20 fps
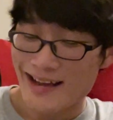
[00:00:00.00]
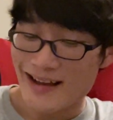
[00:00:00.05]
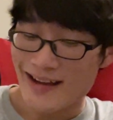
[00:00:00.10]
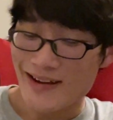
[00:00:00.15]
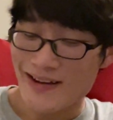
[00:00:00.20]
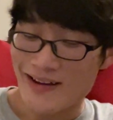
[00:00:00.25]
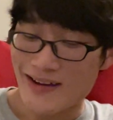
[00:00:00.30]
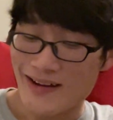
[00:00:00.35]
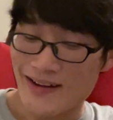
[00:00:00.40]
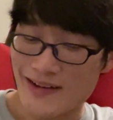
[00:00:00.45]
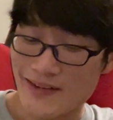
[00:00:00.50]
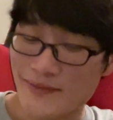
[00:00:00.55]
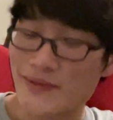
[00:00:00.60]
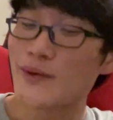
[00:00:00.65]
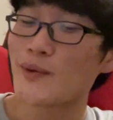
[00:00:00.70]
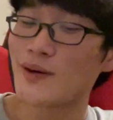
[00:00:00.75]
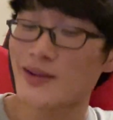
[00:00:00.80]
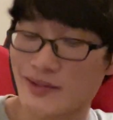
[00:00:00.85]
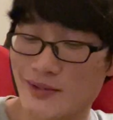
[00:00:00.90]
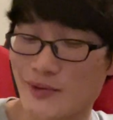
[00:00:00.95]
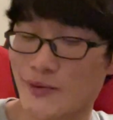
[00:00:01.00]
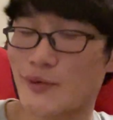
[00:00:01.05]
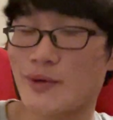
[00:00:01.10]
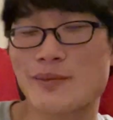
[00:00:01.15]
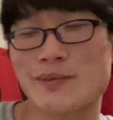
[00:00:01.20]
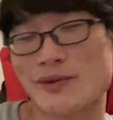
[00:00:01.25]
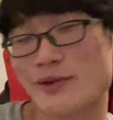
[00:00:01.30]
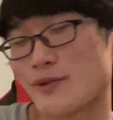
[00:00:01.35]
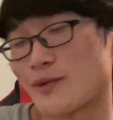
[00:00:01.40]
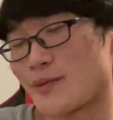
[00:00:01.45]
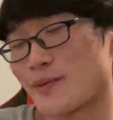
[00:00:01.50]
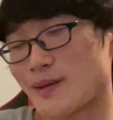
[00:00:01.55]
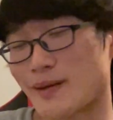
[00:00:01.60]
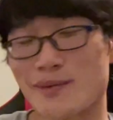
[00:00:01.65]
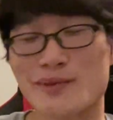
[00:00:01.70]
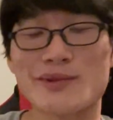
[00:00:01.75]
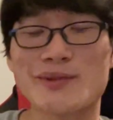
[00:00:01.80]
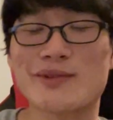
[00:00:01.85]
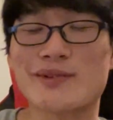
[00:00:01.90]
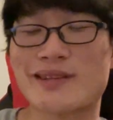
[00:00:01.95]
if you watch the stream, you will be
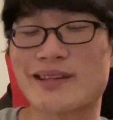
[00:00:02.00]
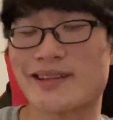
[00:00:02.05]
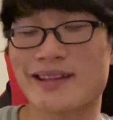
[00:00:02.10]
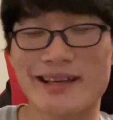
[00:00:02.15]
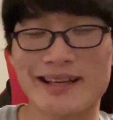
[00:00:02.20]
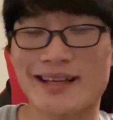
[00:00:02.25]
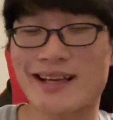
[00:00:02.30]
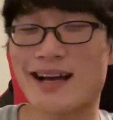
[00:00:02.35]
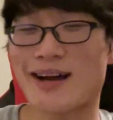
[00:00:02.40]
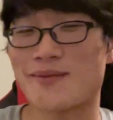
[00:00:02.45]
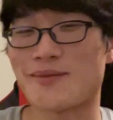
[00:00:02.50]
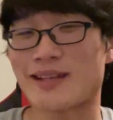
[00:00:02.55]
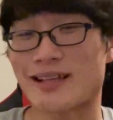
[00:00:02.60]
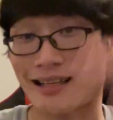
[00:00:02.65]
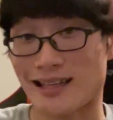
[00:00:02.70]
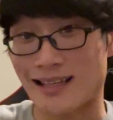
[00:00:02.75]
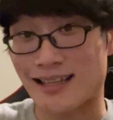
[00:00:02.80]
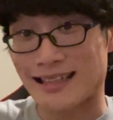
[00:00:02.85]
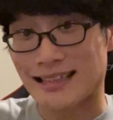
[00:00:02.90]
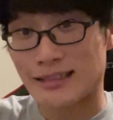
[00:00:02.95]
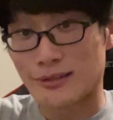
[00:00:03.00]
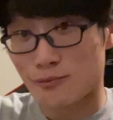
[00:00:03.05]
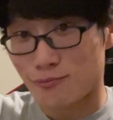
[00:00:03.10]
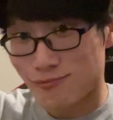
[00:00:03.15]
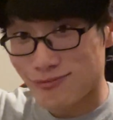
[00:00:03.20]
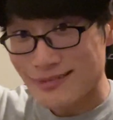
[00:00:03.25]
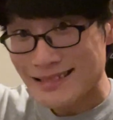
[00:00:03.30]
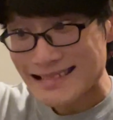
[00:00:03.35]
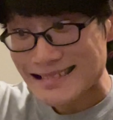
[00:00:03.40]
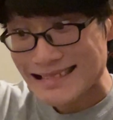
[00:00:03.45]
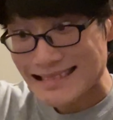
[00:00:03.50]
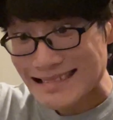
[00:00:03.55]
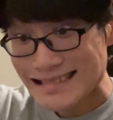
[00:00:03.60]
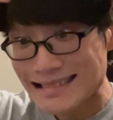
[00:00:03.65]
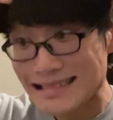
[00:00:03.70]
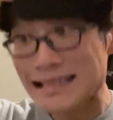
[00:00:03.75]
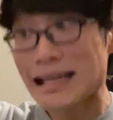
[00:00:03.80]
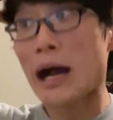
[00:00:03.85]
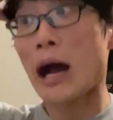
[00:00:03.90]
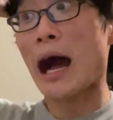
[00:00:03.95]
able to see like I'm like, what?
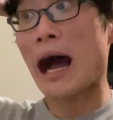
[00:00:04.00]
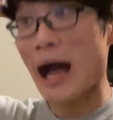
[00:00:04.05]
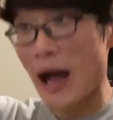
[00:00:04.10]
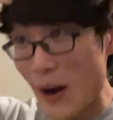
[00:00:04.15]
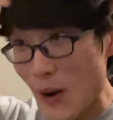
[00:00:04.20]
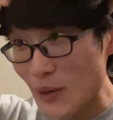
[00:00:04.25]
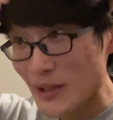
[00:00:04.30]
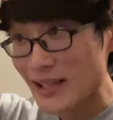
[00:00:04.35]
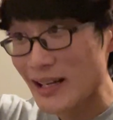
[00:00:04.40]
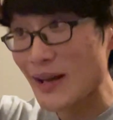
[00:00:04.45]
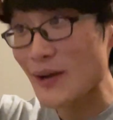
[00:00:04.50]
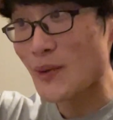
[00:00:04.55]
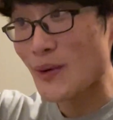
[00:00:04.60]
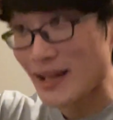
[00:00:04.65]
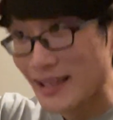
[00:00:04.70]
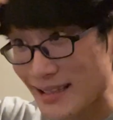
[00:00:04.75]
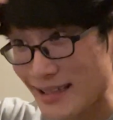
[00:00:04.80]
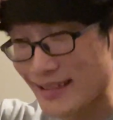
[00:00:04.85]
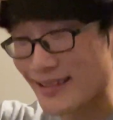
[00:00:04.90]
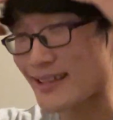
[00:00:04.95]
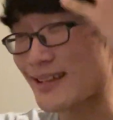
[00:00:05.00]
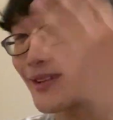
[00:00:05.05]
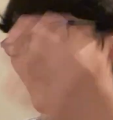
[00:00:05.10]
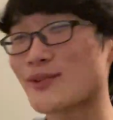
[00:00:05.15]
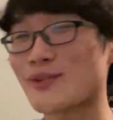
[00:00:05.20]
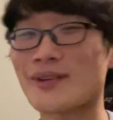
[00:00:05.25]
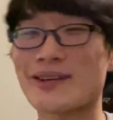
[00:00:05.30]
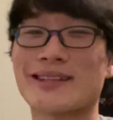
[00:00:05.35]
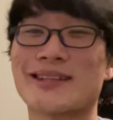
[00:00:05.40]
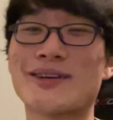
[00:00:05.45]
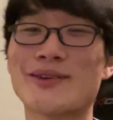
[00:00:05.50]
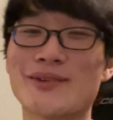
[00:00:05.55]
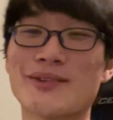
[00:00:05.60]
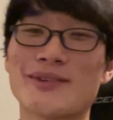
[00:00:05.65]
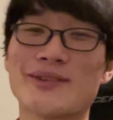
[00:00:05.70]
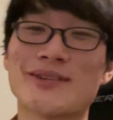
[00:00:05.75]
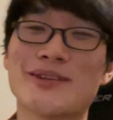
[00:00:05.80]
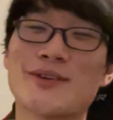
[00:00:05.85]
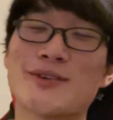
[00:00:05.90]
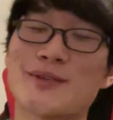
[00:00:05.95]
How did I win this? Yeah, so like that
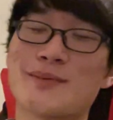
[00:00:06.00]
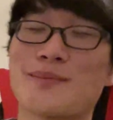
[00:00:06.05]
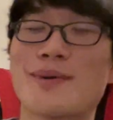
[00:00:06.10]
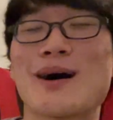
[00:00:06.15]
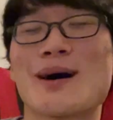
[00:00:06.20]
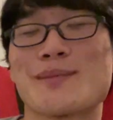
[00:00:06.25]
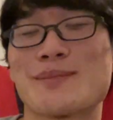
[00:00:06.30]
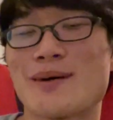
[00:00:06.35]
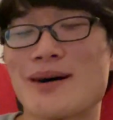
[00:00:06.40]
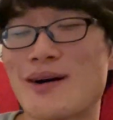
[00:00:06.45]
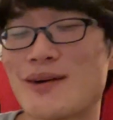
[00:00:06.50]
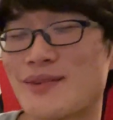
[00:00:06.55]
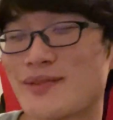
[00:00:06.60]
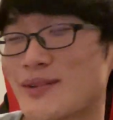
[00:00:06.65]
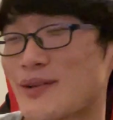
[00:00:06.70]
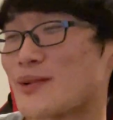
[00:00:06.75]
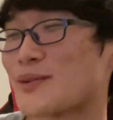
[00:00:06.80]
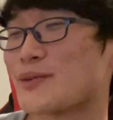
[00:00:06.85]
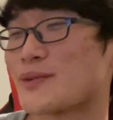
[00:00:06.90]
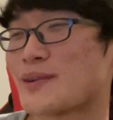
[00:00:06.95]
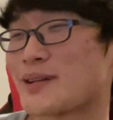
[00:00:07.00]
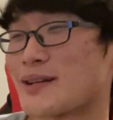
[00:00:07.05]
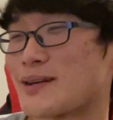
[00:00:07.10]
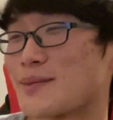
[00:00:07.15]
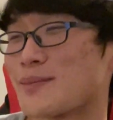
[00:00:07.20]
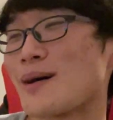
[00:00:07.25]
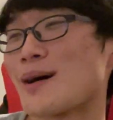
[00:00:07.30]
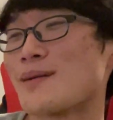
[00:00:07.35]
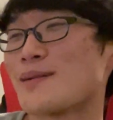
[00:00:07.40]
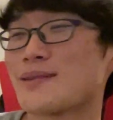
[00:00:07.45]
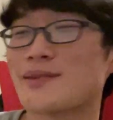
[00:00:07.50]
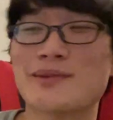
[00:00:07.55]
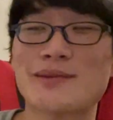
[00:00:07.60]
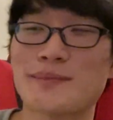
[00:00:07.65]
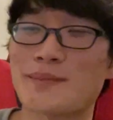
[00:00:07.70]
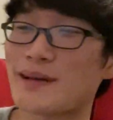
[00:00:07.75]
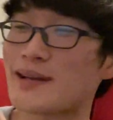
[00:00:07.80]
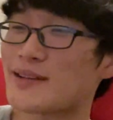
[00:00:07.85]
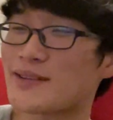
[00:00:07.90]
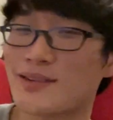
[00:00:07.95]
was a pop off. That was a really good pop off. This is the
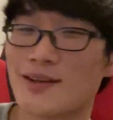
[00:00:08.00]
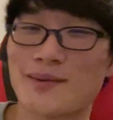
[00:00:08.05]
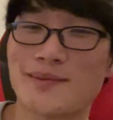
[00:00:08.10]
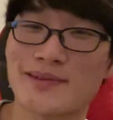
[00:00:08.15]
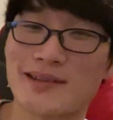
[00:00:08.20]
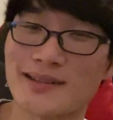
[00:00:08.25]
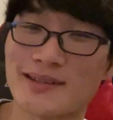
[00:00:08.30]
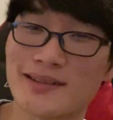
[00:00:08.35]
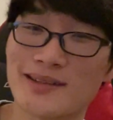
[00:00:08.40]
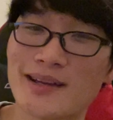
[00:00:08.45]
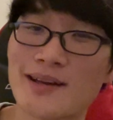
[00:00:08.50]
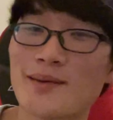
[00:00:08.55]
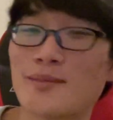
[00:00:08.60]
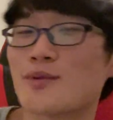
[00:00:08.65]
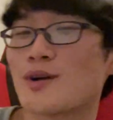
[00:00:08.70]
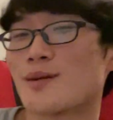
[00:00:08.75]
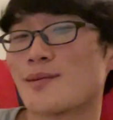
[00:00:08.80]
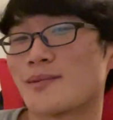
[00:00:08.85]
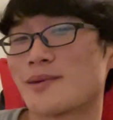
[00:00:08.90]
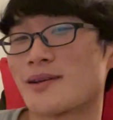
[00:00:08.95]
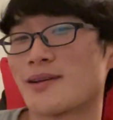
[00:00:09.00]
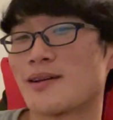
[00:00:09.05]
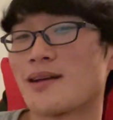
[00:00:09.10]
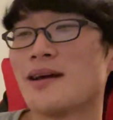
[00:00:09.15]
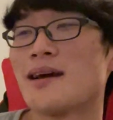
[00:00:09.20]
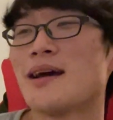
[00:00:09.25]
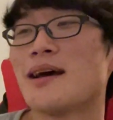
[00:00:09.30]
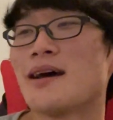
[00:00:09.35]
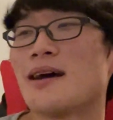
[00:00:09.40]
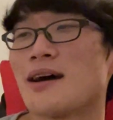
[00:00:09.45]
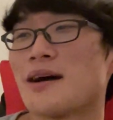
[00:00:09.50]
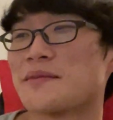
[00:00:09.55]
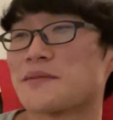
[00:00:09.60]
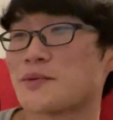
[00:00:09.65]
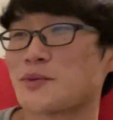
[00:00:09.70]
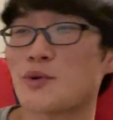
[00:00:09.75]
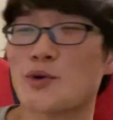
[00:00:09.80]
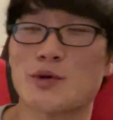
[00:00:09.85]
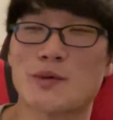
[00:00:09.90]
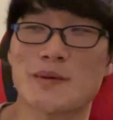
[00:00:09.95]
biggest upset probably of
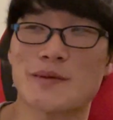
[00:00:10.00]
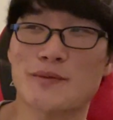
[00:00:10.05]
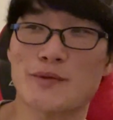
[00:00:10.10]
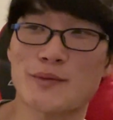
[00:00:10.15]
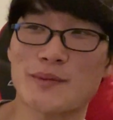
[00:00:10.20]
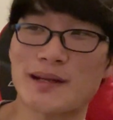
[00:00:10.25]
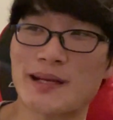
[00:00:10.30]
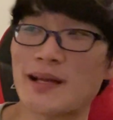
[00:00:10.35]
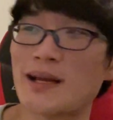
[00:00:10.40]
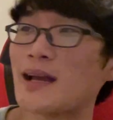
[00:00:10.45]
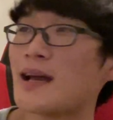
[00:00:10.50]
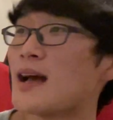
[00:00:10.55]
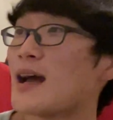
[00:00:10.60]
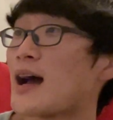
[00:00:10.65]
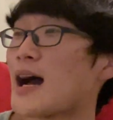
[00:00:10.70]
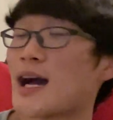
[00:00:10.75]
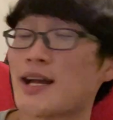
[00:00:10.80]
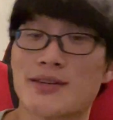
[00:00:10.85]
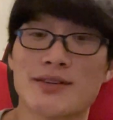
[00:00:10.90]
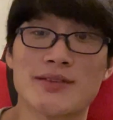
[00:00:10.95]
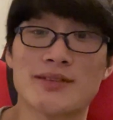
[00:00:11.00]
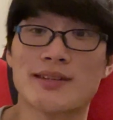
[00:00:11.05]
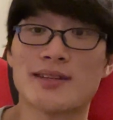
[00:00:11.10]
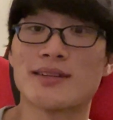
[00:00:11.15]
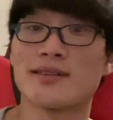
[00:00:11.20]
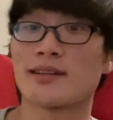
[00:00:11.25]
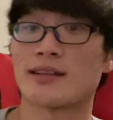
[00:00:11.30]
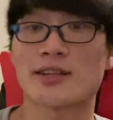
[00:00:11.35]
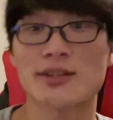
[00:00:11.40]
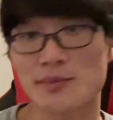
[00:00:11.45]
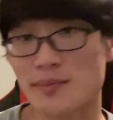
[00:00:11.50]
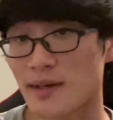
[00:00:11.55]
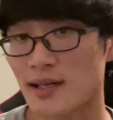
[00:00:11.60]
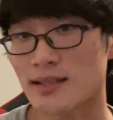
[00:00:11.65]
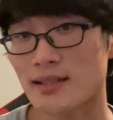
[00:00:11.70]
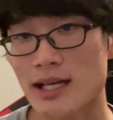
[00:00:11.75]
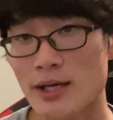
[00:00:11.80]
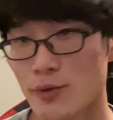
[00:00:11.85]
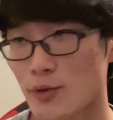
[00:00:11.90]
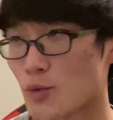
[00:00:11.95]
the tournament for me. I just didn't
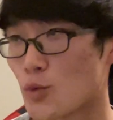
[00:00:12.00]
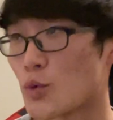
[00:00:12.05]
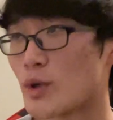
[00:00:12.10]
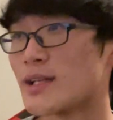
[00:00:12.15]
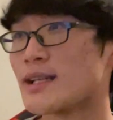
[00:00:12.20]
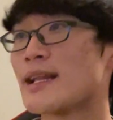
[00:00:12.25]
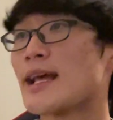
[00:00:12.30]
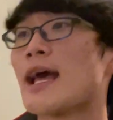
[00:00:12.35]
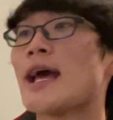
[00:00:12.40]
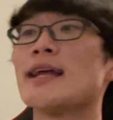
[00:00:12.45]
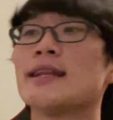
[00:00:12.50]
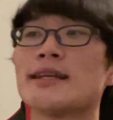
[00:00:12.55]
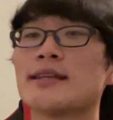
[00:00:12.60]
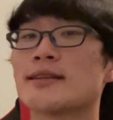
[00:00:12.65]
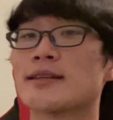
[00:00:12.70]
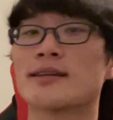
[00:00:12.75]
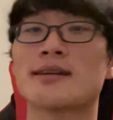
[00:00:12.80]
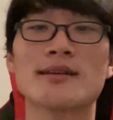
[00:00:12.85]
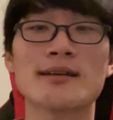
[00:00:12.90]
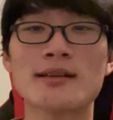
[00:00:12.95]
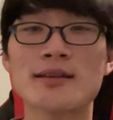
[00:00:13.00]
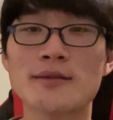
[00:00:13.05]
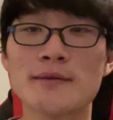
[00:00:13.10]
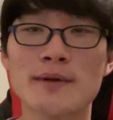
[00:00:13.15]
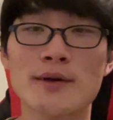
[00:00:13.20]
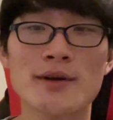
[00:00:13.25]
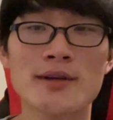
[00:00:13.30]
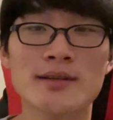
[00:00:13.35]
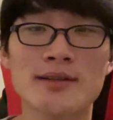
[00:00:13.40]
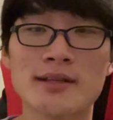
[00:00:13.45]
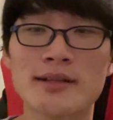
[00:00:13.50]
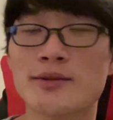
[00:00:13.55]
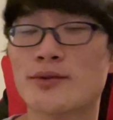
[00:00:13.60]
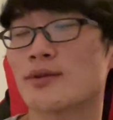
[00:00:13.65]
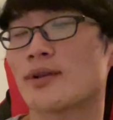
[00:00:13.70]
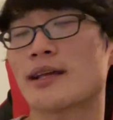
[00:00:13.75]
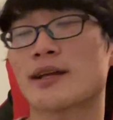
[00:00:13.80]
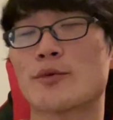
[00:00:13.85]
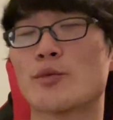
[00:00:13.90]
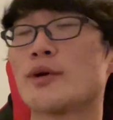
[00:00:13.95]
expect I would win anything against VHT.
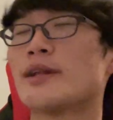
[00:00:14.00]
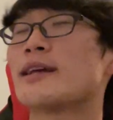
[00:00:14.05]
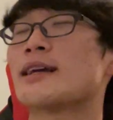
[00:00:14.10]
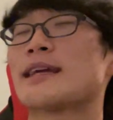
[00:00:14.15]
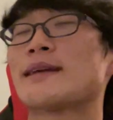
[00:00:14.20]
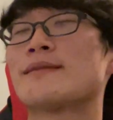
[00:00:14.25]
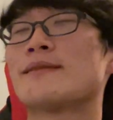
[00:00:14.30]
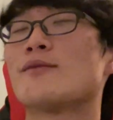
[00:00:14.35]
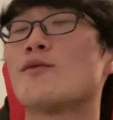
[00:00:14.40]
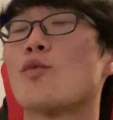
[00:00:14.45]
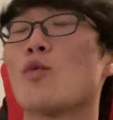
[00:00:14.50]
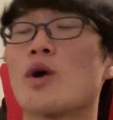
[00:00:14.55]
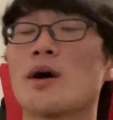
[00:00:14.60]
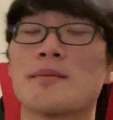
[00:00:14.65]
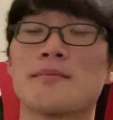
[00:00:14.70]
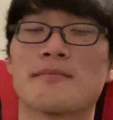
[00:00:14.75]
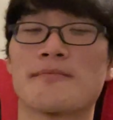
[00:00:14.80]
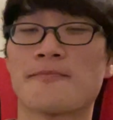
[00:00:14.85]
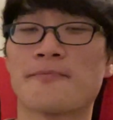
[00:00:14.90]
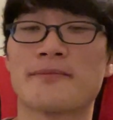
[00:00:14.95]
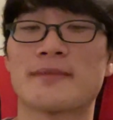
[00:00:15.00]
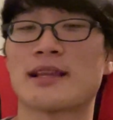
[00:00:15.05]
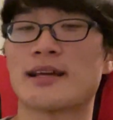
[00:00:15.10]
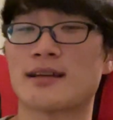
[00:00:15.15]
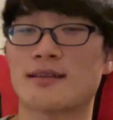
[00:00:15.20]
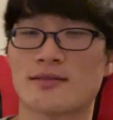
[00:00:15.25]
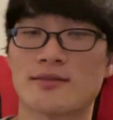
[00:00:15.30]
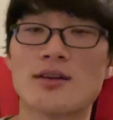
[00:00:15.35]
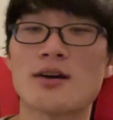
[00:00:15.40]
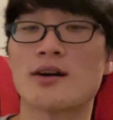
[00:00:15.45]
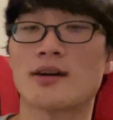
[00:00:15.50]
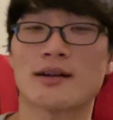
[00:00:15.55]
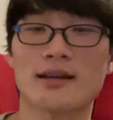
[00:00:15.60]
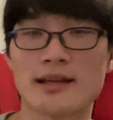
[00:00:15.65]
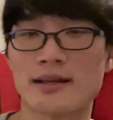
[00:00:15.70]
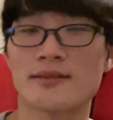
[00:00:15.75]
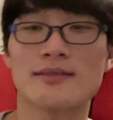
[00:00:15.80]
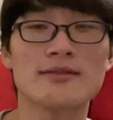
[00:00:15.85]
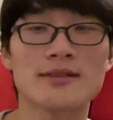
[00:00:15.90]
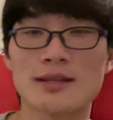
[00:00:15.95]
So like winning even one like song
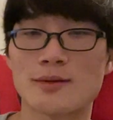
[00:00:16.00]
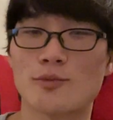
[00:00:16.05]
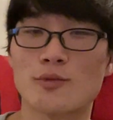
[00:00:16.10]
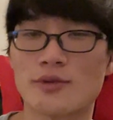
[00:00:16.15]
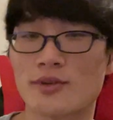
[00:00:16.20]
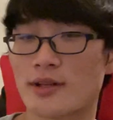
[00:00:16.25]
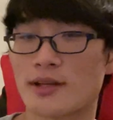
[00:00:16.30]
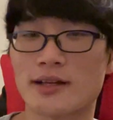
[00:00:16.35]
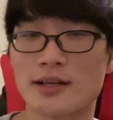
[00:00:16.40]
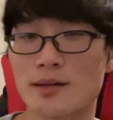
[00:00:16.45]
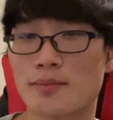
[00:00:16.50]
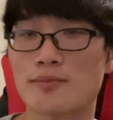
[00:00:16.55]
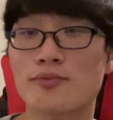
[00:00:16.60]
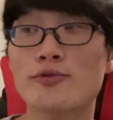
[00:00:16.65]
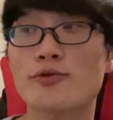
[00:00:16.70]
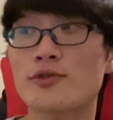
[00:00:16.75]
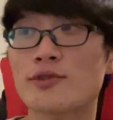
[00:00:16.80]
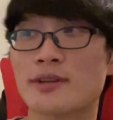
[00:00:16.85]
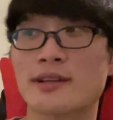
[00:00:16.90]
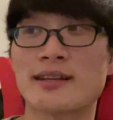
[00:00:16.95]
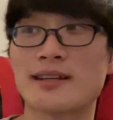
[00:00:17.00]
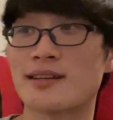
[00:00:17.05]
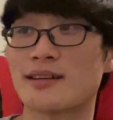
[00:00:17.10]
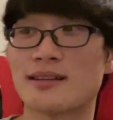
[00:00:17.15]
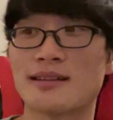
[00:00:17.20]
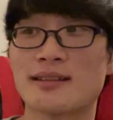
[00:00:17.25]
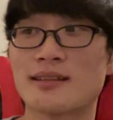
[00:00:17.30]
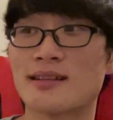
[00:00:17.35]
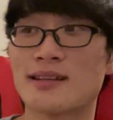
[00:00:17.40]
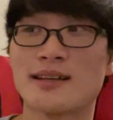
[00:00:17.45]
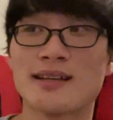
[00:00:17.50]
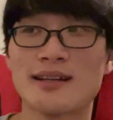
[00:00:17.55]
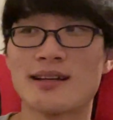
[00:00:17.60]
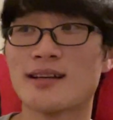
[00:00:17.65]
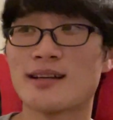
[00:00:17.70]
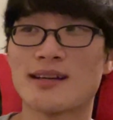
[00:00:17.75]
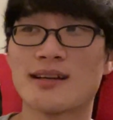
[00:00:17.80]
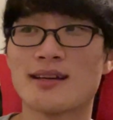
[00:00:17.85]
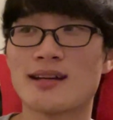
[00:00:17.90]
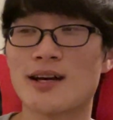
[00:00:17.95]
against him was like a pretty good
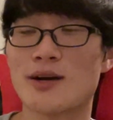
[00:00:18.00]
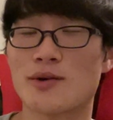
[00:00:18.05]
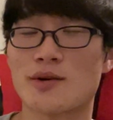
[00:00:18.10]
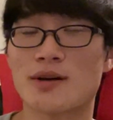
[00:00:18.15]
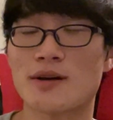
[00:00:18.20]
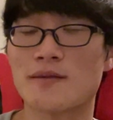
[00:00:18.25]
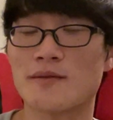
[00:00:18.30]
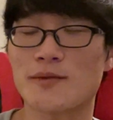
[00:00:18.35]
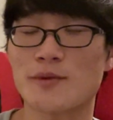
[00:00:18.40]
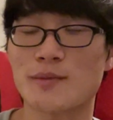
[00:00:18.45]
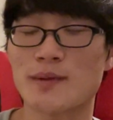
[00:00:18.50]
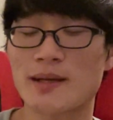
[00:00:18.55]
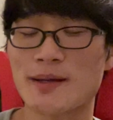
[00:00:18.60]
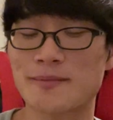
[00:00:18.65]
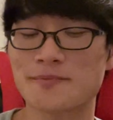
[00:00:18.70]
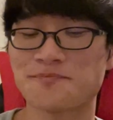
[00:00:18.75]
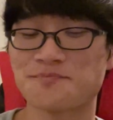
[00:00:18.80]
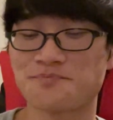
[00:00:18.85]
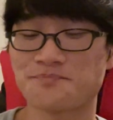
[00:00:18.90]
outcome for me.